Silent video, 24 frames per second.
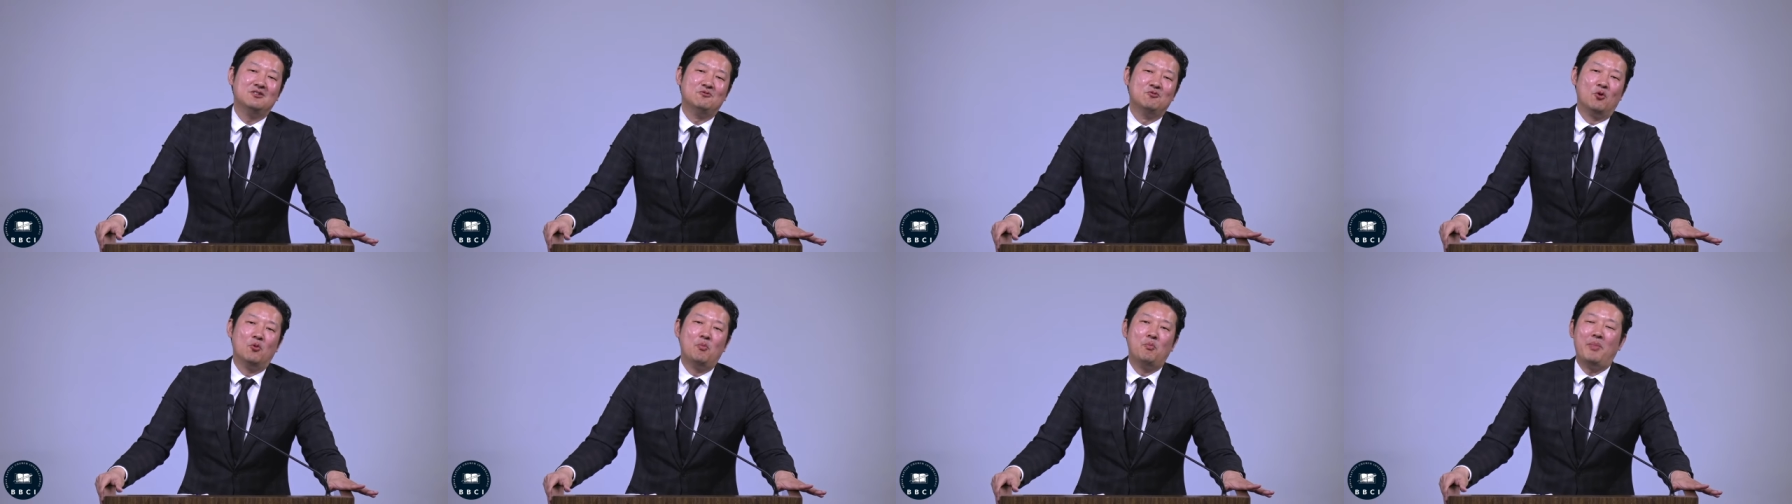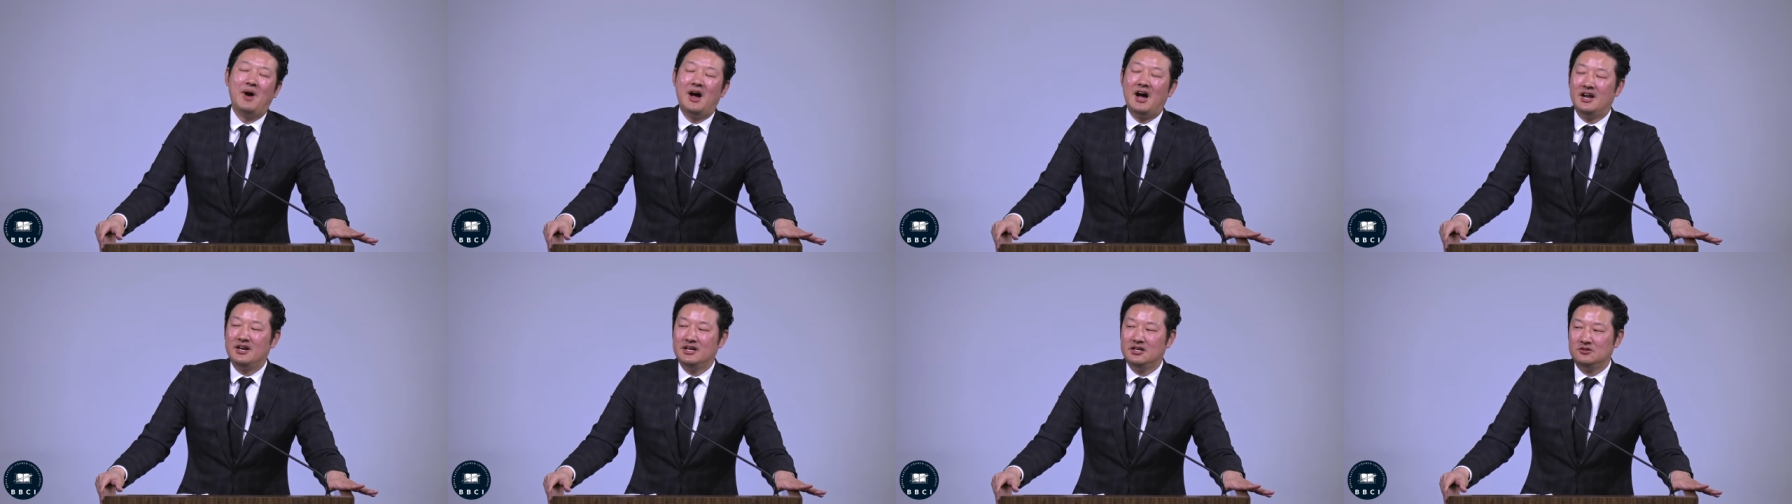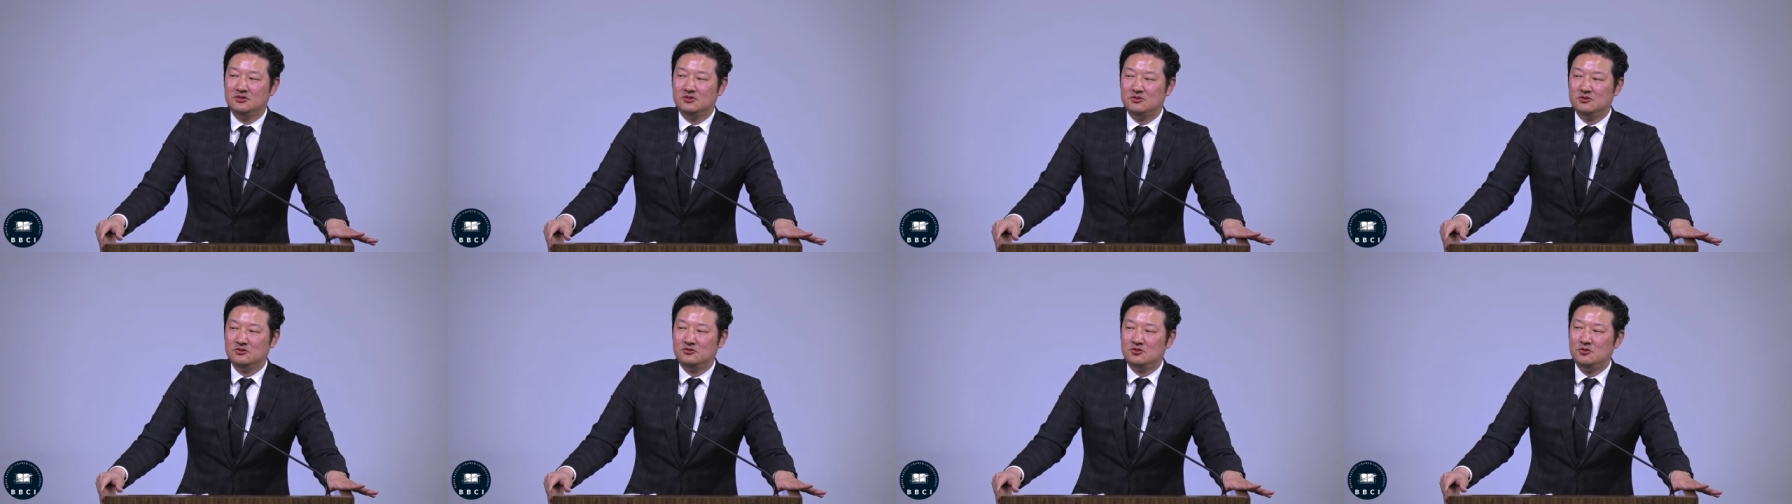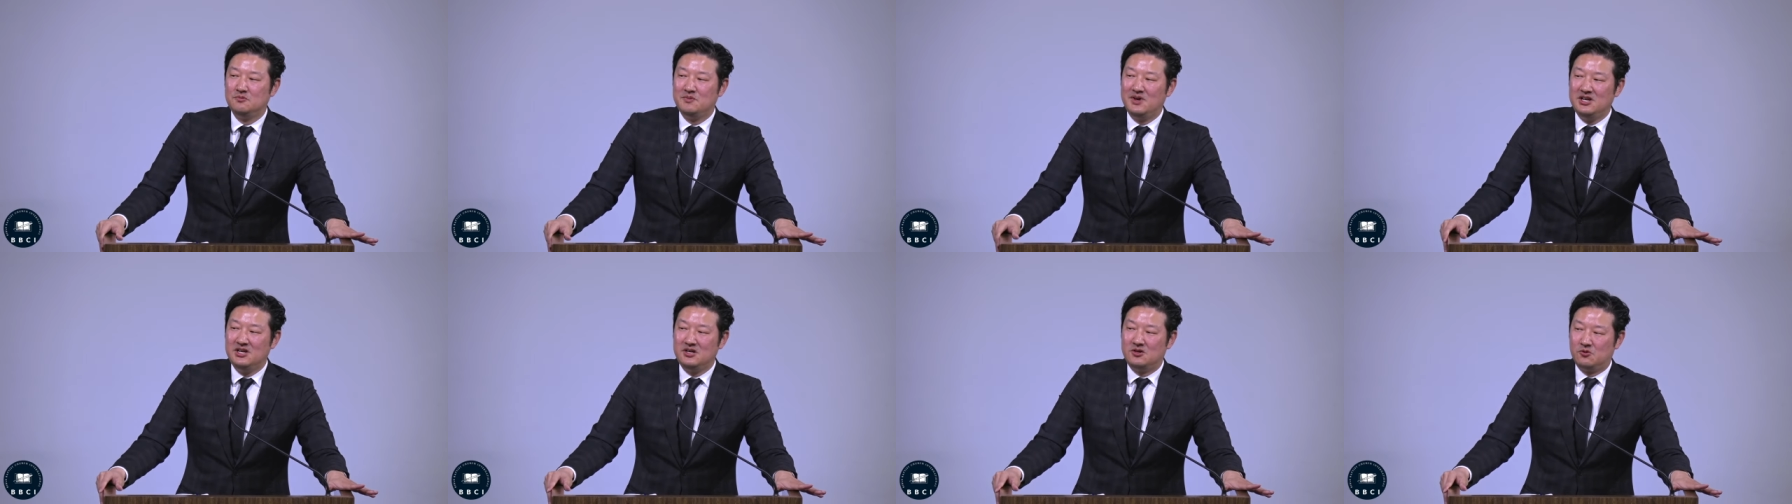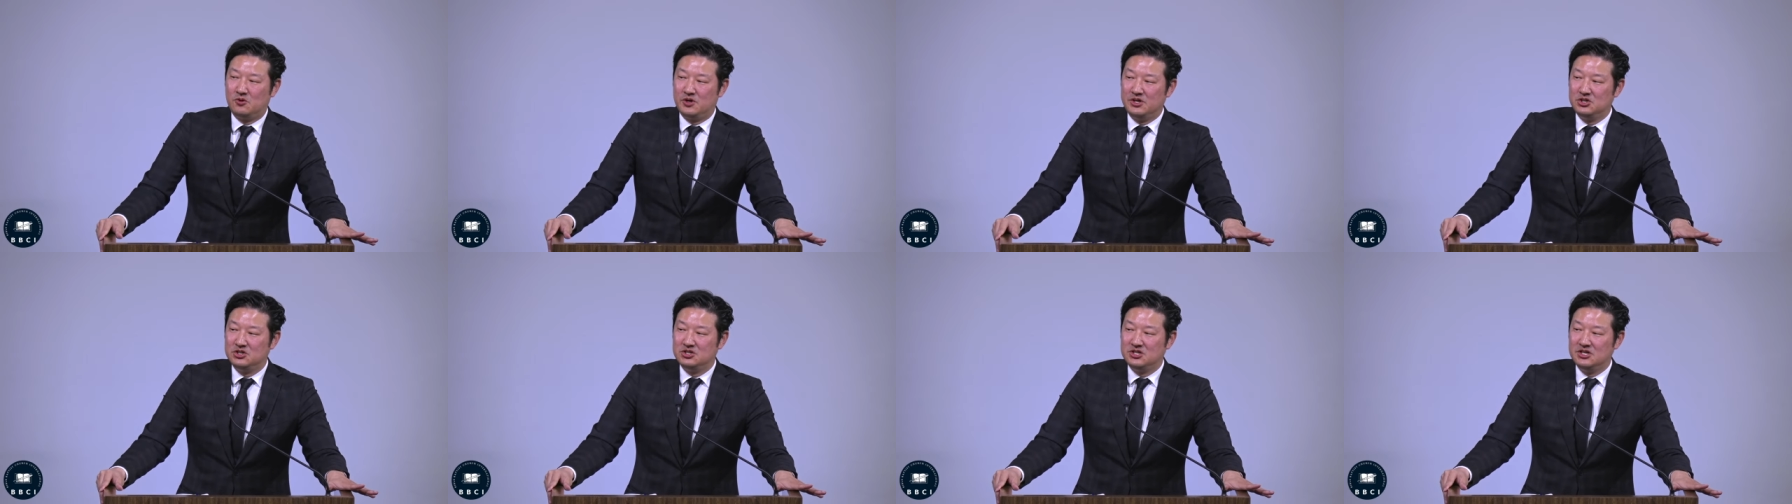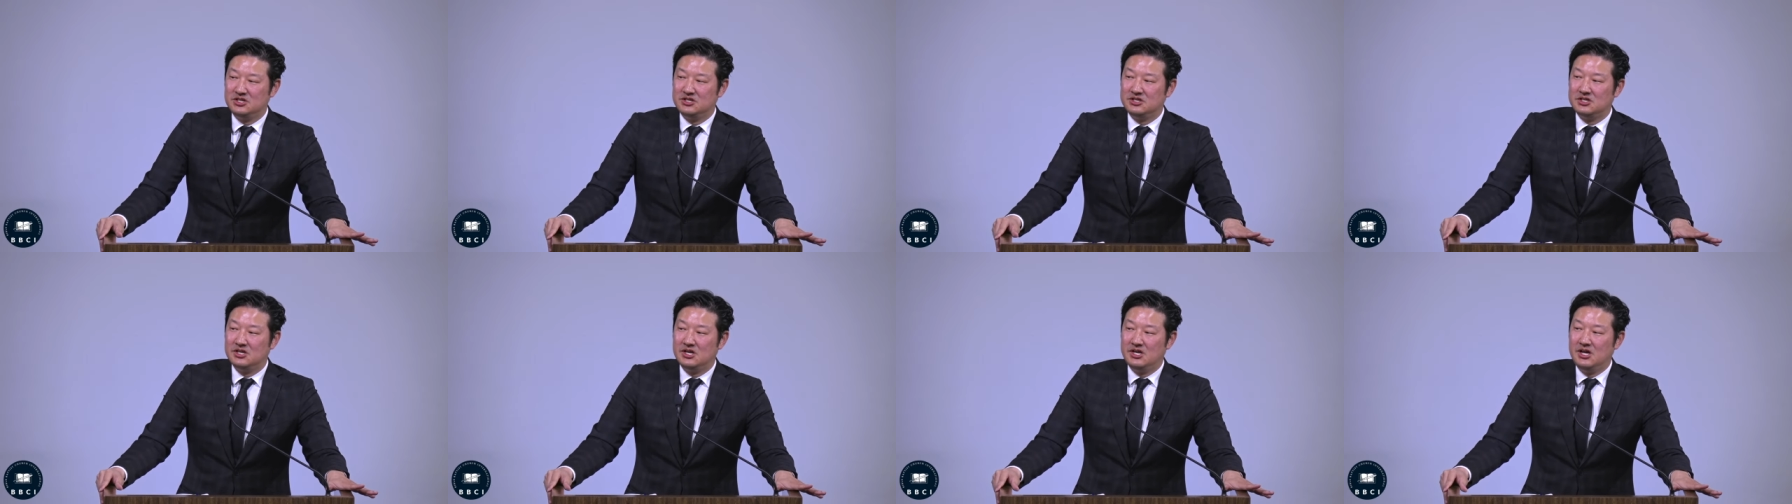robotic to too many
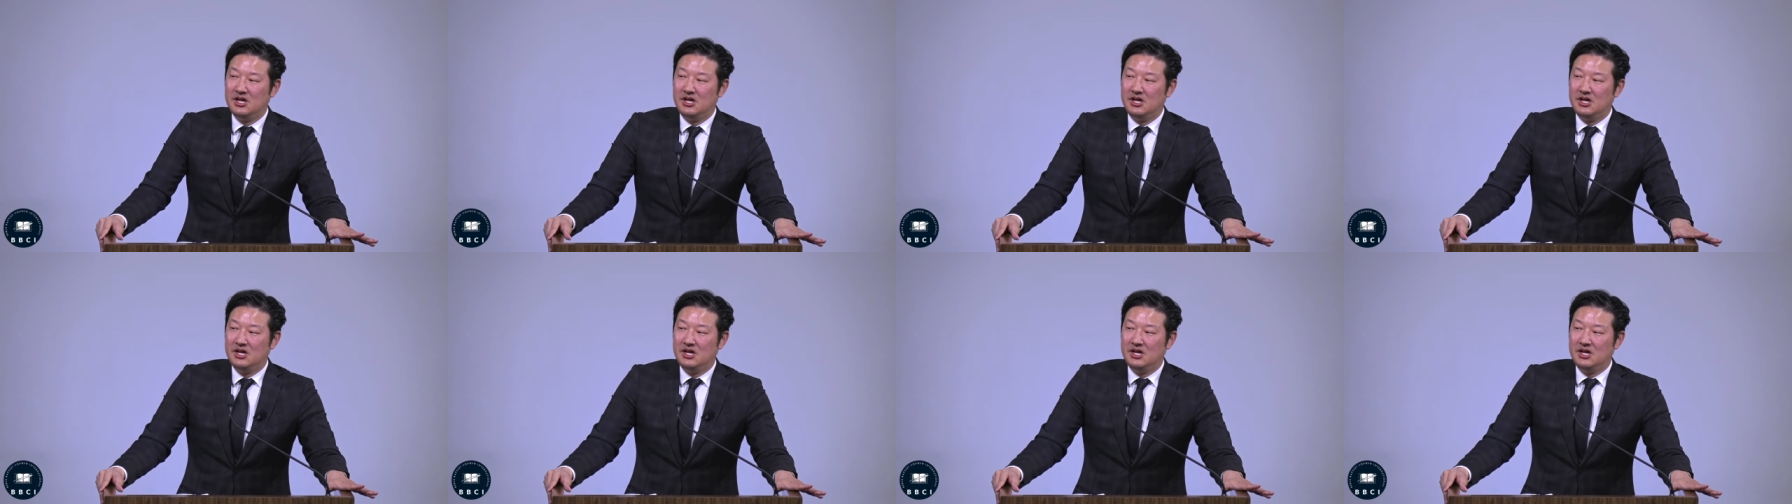Christians